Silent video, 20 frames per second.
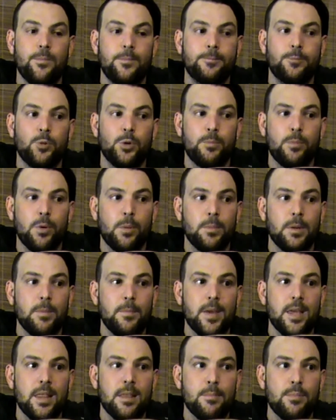Would probably
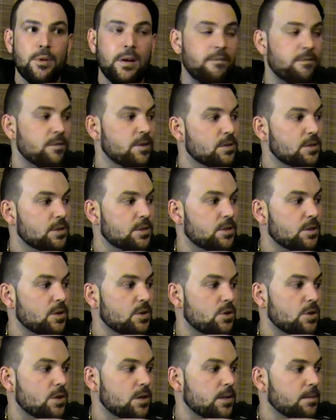be the preference
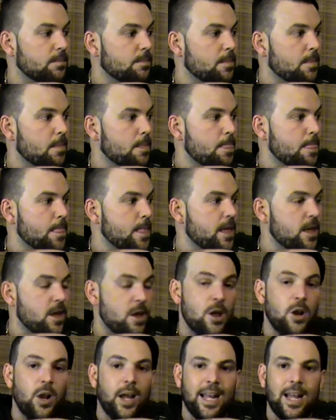on,
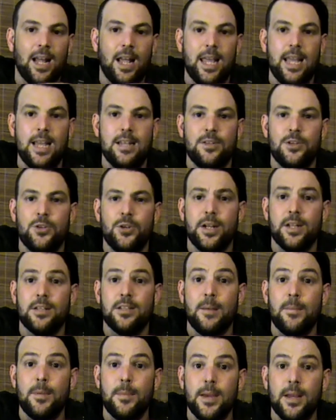like an easy drinking
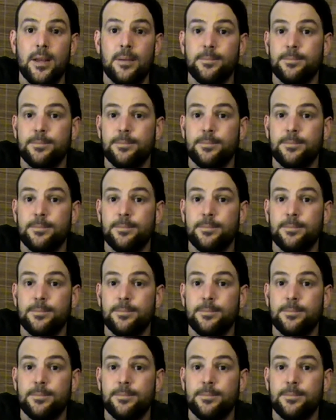summer beer.